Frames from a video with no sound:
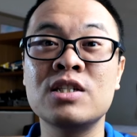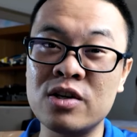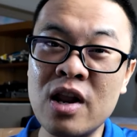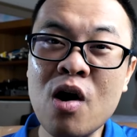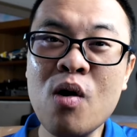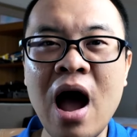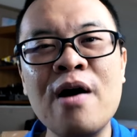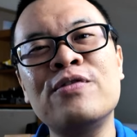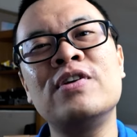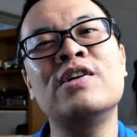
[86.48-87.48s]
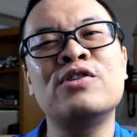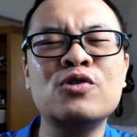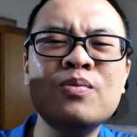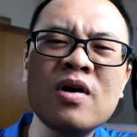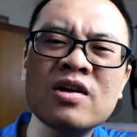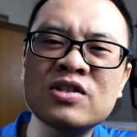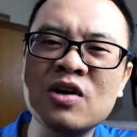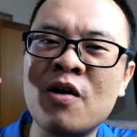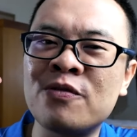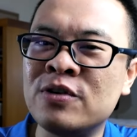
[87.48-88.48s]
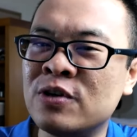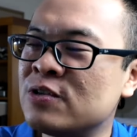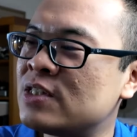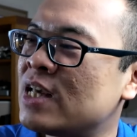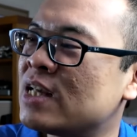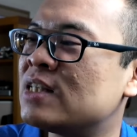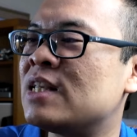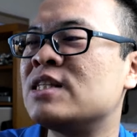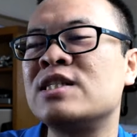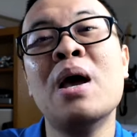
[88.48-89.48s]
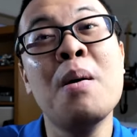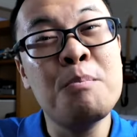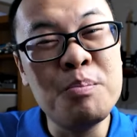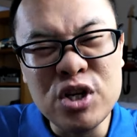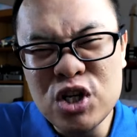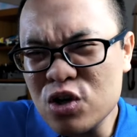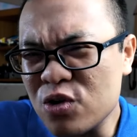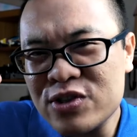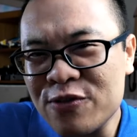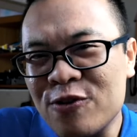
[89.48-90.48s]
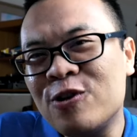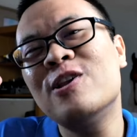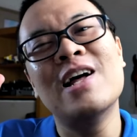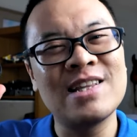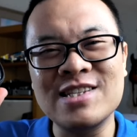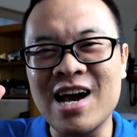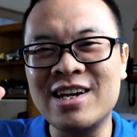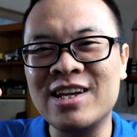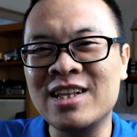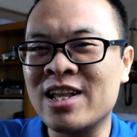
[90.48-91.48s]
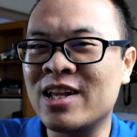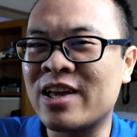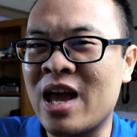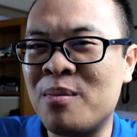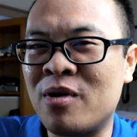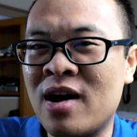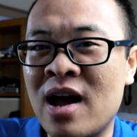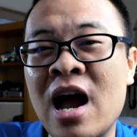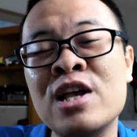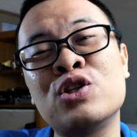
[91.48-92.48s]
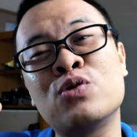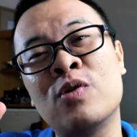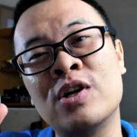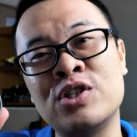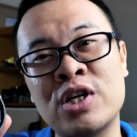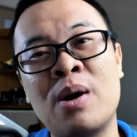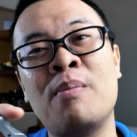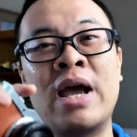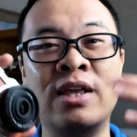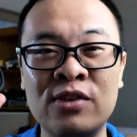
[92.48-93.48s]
So now, after 2 months of using this beautiful tiny little camera, I just want to share my